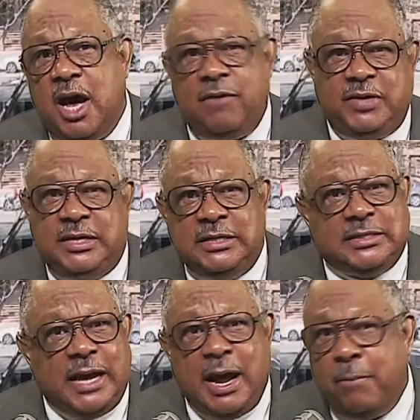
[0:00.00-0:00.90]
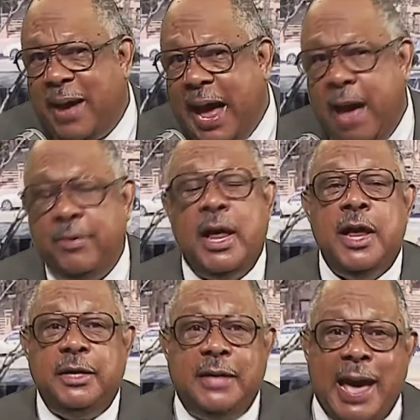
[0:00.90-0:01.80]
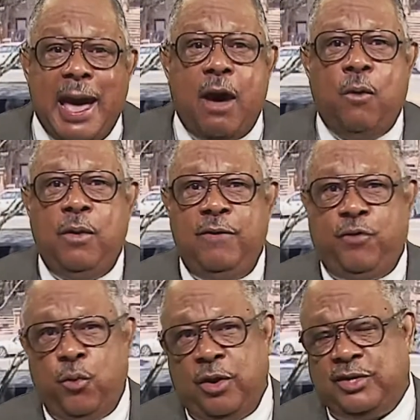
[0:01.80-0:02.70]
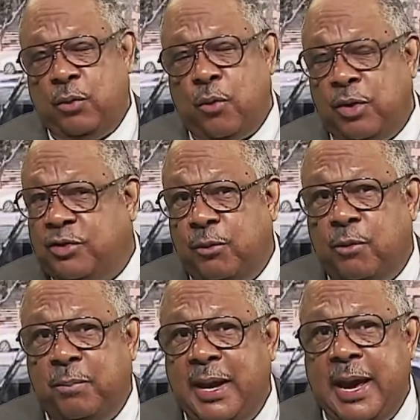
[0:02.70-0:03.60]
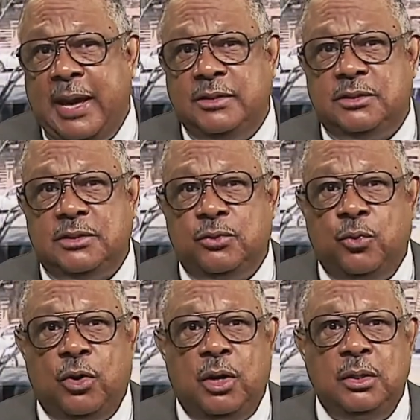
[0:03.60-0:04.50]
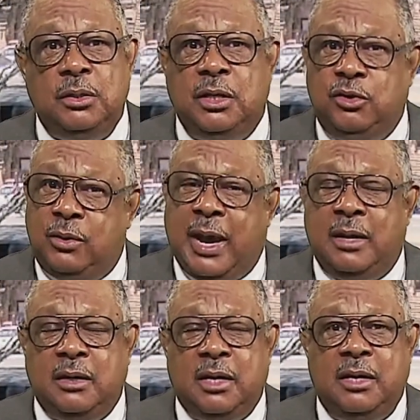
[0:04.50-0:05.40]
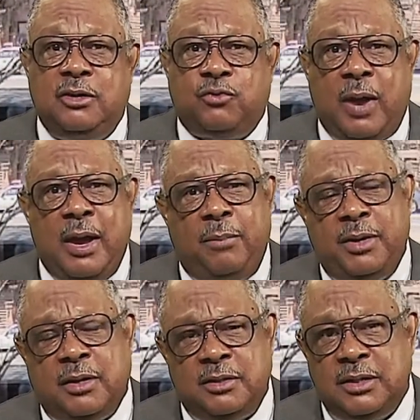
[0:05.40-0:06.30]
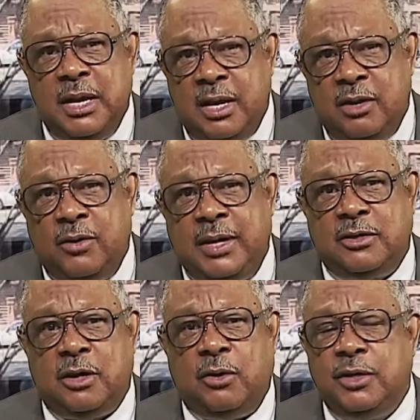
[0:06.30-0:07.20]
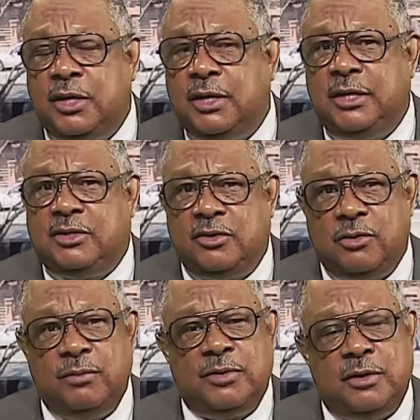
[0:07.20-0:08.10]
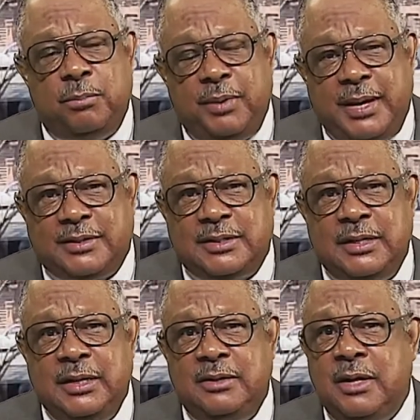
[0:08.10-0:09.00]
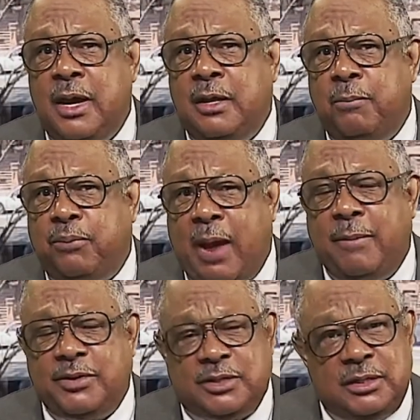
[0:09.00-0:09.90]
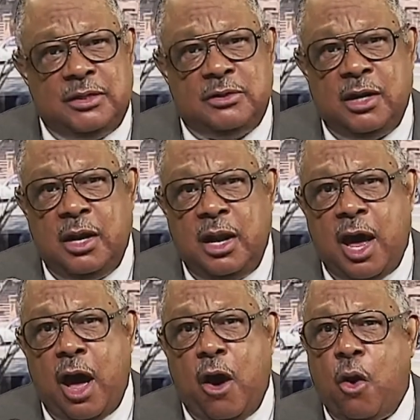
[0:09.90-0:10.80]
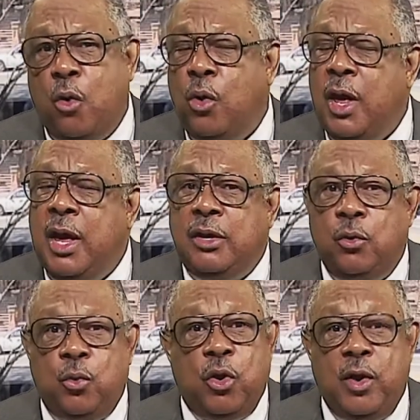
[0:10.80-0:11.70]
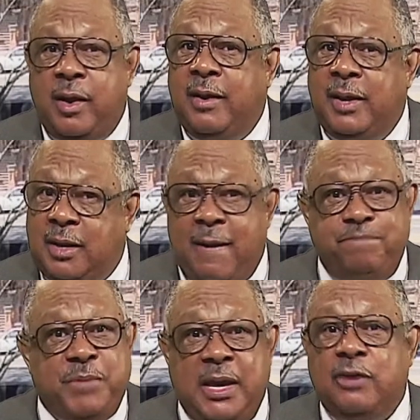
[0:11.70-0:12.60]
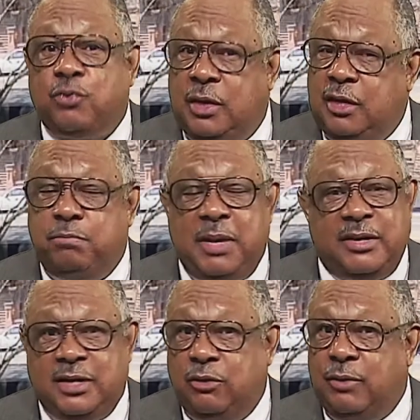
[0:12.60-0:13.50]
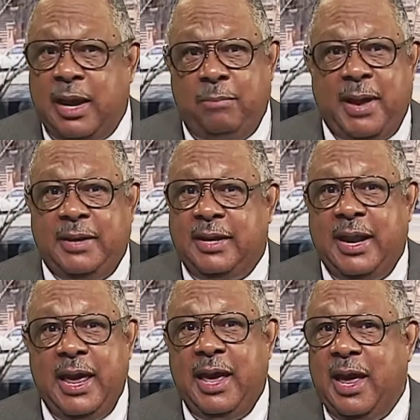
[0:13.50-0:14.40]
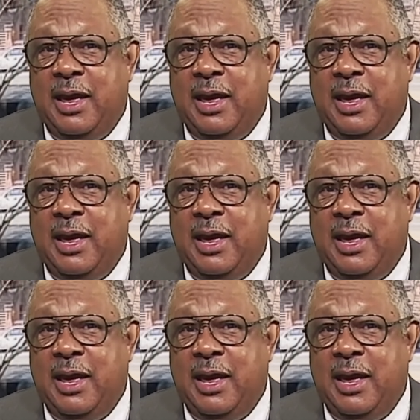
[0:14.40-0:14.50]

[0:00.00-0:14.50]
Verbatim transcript: the entire Bible. Now, if you want to say, well, what's the more blessed one? Then you got to look at Israel because, you know, it gets all the goodies in terms of the blessings, the promises, the law, the word. And it, Israel is blessed, ain't no doubt about that.